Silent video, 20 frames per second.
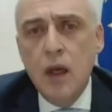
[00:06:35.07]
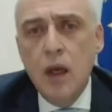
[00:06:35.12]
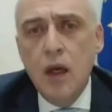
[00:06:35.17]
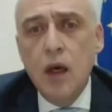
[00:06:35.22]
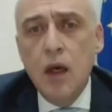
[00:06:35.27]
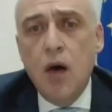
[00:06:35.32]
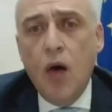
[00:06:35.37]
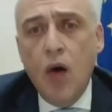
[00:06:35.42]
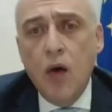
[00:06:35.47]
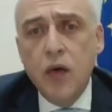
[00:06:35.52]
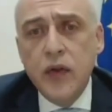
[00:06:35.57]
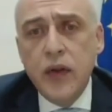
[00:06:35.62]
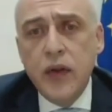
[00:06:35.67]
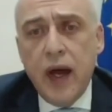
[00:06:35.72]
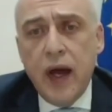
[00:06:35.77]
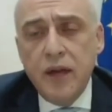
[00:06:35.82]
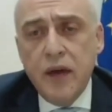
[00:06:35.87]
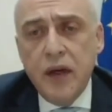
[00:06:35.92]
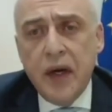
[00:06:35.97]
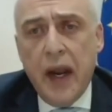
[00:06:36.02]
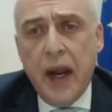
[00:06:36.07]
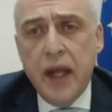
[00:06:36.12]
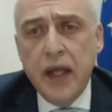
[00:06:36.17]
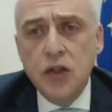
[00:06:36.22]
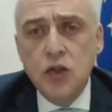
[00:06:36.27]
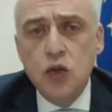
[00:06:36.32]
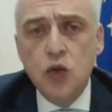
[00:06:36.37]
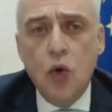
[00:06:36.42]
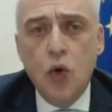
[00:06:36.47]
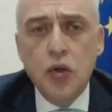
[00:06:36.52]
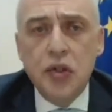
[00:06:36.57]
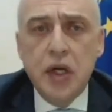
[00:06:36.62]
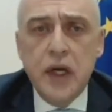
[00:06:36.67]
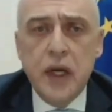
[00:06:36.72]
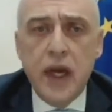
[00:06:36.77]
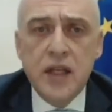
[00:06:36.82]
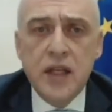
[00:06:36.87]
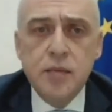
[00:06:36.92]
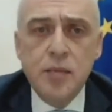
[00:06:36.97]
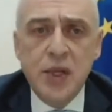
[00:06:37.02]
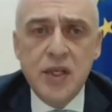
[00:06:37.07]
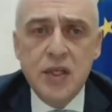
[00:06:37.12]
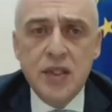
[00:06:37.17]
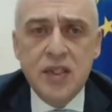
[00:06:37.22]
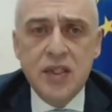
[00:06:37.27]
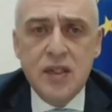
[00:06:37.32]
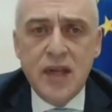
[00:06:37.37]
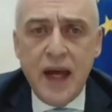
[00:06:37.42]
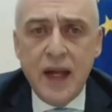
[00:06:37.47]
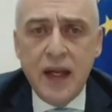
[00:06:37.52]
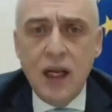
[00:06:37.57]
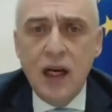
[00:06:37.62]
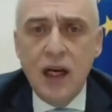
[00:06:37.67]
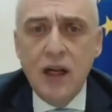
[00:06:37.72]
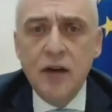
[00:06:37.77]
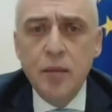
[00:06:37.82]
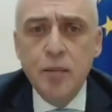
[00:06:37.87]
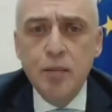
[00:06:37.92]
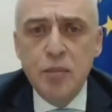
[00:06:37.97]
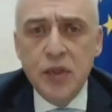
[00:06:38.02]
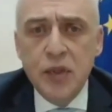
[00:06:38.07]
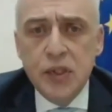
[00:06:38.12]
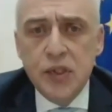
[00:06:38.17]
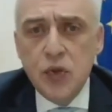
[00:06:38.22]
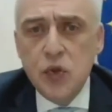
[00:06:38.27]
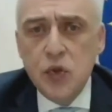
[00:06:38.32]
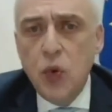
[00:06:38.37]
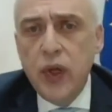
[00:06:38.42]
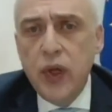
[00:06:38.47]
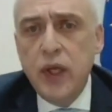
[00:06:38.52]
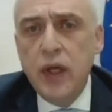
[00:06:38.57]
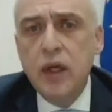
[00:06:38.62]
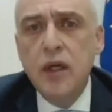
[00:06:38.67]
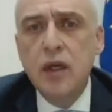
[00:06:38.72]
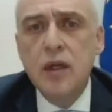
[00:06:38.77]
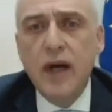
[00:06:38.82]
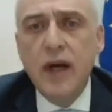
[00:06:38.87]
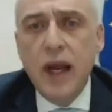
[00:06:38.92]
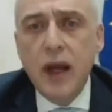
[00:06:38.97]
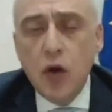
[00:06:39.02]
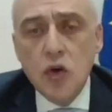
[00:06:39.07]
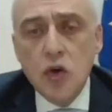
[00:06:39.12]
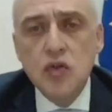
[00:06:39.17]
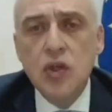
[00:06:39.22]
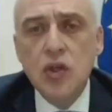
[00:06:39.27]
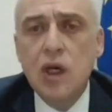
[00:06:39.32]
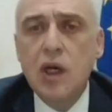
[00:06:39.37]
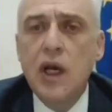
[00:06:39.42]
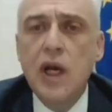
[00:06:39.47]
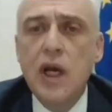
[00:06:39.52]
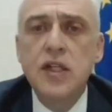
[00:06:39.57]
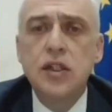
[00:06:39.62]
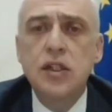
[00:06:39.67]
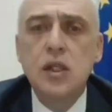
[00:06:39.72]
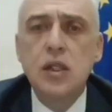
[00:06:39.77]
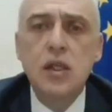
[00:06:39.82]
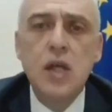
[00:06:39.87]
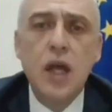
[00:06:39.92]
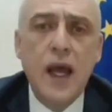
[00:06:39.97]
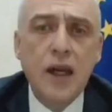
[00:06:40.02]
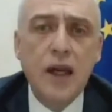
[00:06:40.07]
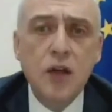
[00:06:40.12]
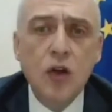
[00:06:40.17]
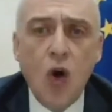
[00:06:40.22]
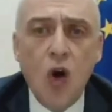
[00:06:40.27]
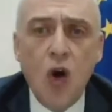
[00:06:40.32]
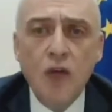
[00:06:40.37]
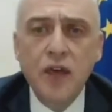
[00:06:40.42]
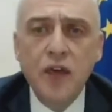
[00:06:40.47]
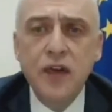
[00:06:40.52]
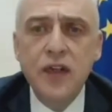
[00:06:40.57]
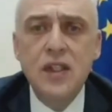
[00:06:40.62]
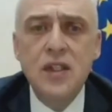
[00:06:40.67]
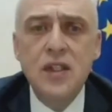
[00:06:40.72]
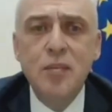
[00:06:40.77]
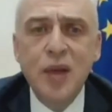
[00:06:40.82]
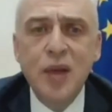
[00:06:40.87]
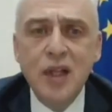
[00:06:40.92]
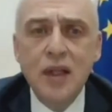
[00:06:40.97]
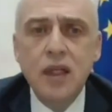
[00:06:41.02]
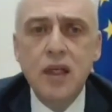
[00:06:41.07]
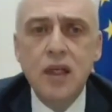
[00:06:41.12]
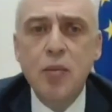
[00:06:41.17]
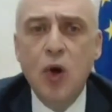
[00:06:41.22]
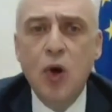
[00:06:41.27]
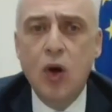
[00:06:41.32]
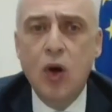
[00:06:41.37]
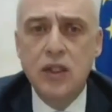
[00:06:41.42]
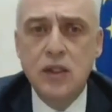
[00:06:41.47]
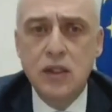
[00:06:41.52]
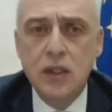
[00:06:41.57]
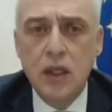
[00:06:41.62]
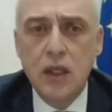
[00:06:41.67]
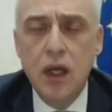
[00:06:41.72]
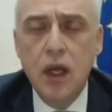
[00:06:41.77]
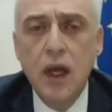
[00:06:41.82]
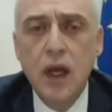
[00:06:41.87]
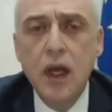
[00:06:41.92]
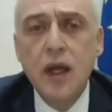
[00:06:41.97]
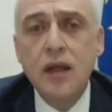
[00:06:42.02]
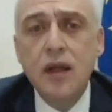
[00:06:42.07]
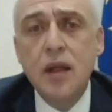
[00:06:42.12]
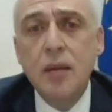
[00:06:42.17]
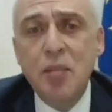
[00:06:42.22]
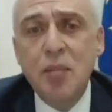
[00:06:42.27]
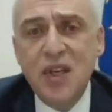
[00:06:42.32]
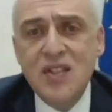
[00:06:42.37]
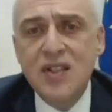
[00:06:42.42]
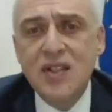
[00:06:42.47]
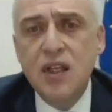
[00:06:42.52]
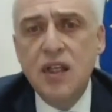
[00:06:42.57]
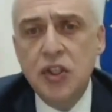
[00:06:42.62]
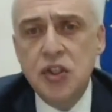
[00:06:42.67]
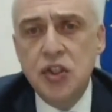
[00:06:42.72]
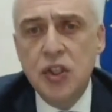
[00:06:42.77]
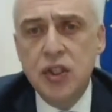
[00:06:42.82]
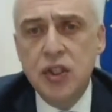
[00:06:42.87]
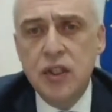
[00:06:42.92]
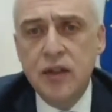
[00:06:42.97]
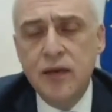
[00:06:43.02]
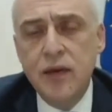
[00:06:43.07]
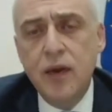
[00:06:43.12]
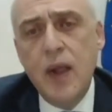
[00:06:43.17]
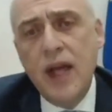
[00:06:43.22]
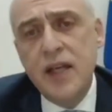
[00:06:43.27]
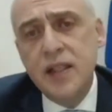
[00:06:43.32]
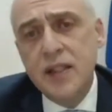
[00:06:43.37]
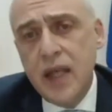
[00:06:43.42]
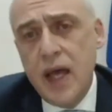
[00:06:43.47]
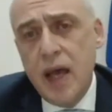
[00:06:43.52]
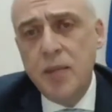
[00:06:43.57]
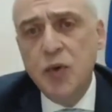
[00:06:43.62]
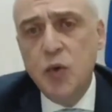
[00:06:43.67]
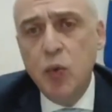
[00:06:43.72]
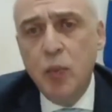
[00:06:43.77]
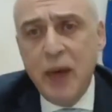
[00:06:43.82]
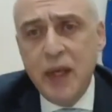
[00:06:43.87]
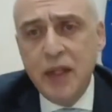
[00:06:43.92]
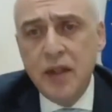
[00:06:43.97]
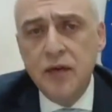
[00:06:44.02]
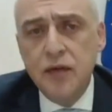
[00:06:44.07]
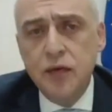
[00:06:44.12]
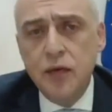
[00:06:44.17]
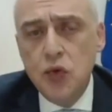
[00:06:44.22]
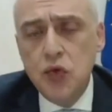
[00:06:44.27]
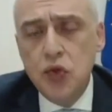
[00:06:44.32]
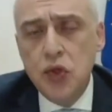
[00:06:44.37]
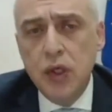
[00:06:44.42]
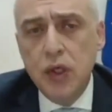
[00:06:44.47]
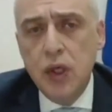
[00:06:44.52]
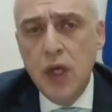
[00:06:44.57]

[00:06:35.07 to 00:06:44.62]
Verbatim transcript: On the other hand, Georgia has been steadily pursuing reconciliation and confidence building policy. The peace initiative, a step to better future,